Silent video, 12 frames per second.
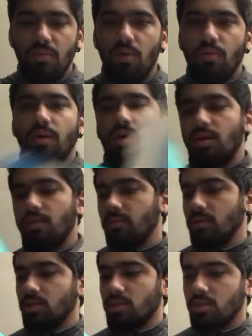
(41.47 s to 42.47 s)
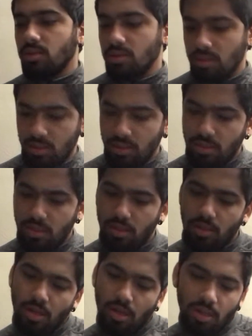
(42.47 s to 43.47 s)
What we have is this.
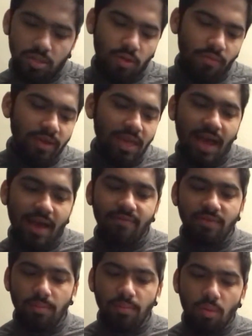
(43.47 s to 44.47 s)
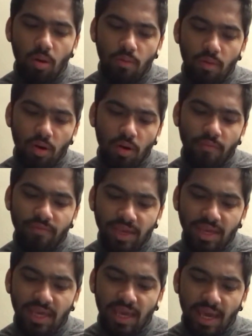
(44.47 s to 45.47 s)
So we have the MOVO
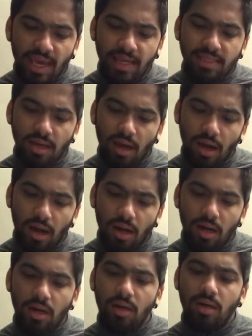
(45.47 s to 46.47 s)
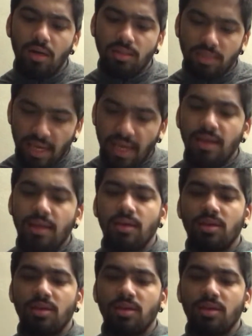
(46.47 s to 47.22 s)
VXR10